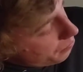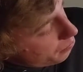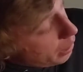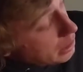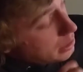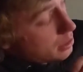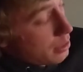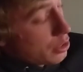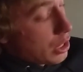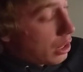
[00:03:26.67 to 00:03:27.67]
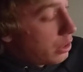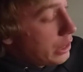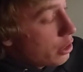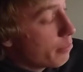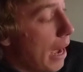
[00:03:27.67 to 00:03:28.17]
but there's a
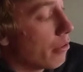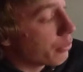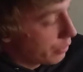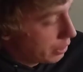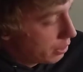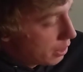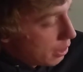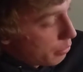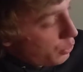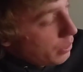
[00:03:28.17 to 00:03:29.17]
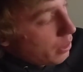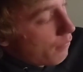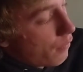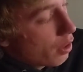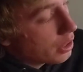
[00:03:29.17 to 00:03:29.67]
clear boundary between the
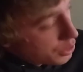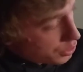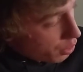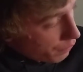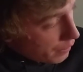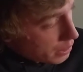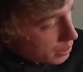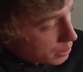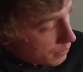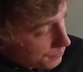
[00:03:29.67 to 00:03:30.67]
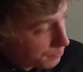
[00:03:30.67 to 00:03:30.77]
varnish surface,